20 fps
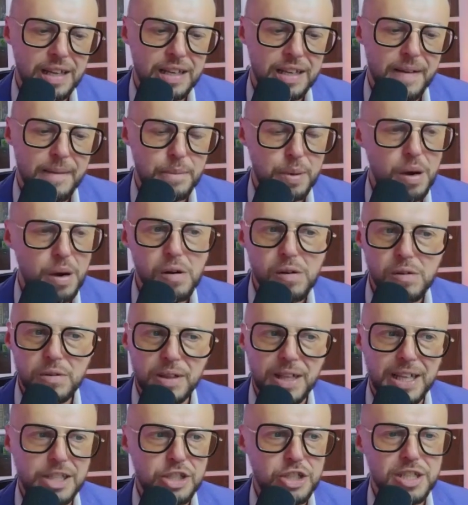Bro,
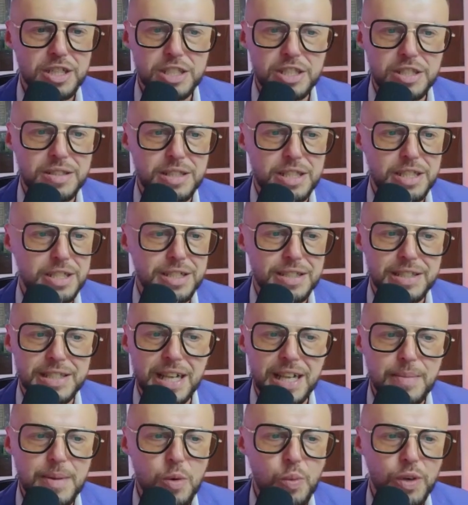like, just, just tell
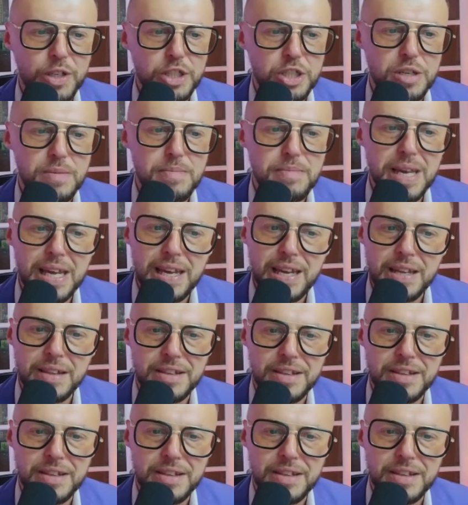me what you mean.